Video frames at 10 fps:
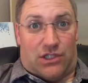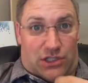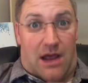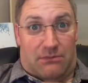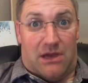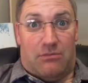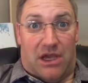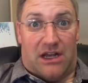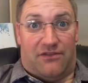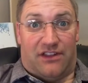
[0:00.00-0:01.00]
taught me a
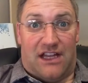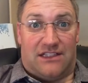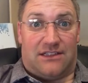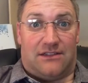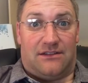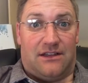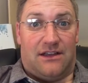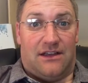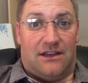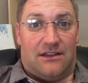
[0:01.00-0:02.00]
big enough lesson
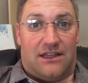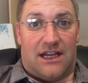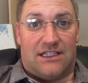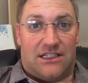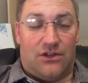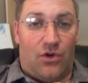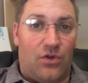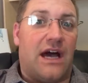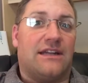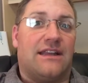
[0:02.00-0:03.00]
that I still
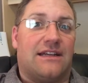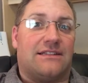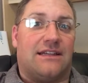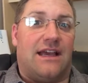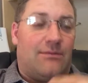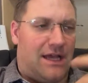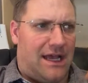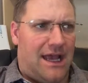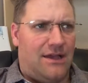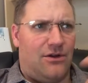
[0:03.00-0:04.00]
hold on to that today. I'm
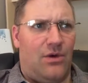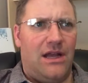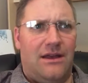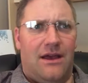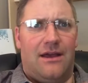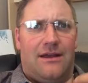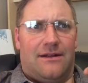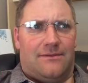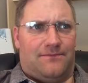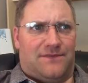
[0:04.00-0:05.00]
like, hey, you know what?
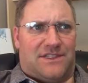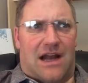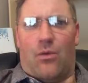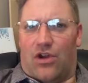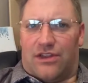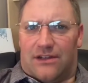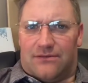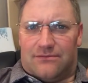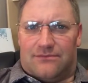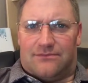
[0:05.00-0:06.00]
It's not worth
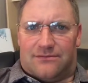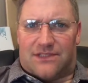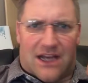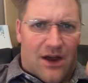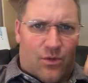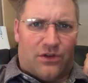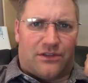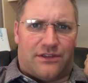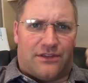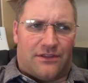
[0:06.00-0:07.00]
it. It's not
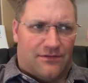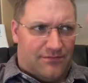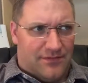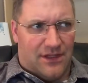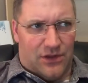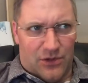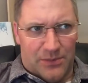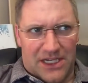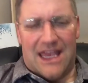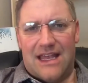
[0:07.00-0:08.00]
worth the little
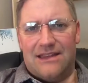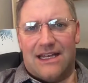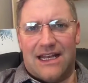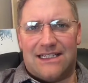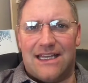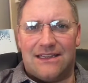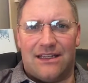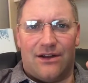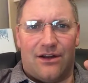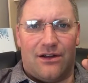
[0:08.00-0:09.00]
bit of gain that I'd
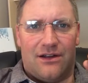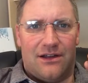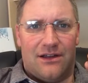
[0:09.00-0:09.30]
get there